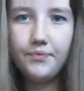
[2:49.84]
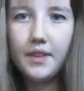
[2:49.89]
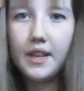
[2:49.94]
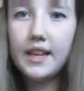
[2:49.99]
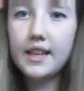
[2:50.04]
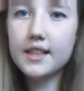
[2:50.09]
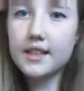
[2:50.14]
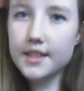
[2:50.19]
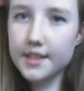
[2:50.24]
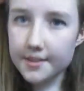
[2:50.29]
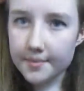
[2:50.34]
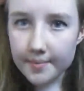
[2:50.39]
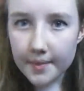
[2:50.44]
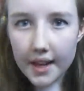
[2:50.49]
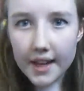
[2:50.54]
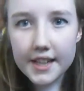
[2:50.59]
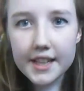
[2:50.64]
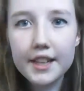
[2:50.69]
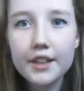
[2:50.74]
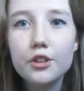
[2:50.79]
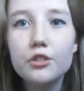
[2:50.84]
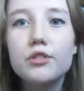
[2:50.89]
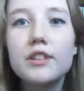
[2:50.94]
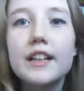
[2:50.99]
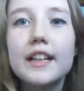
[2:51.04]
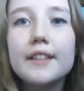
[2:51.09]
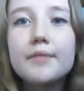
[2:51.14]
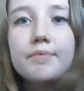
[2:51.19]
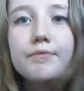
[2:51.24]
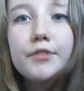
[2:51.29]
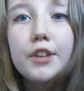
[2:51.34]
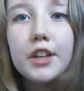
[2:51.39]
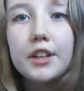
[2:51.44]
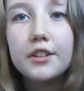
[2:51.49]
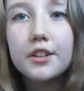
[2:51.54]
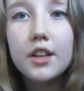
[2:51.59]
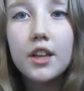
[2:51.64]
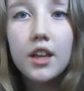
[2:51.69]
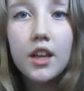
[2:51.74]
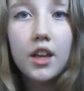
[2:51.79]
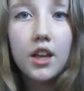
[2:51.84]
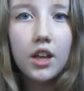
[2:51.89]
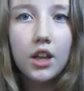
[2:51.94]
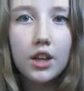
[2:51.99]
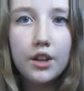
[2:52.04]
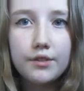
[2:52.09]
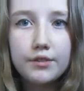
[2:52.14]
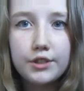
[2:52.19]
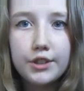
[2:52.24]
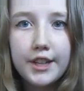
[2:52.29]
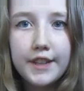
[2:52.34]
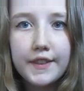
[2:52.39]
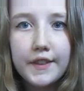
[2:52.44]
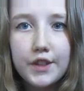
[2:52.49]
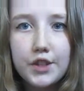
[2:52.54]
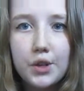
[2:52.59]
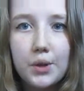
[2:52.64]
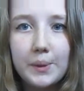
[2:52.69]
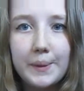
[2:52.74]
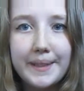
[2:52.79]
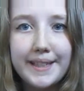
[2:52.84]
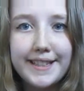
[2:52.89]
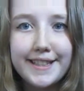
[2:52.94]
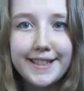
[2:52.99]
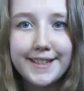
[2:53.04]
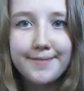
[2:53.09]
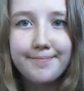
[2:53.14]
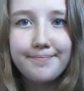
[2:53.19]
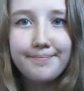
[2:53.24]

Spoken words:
It's ideal really for covering the shoulders.